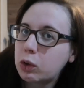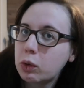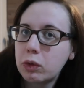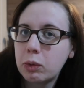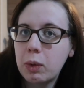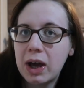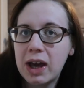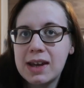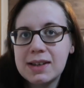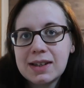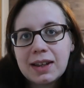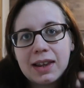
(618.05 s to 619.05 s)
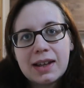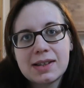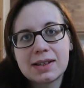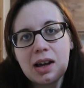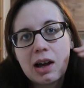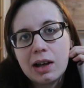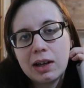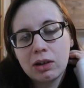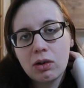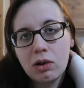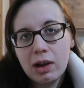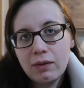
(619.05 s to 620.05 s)
Growth wise, at that scan I
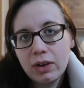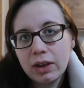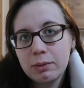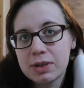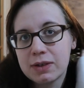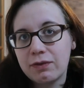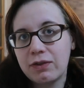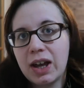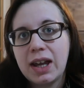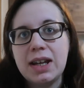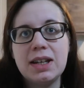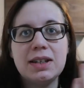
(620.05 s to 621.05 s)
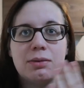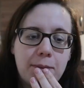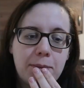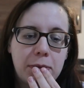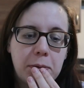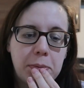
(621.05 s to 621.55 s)
got, everything was fine.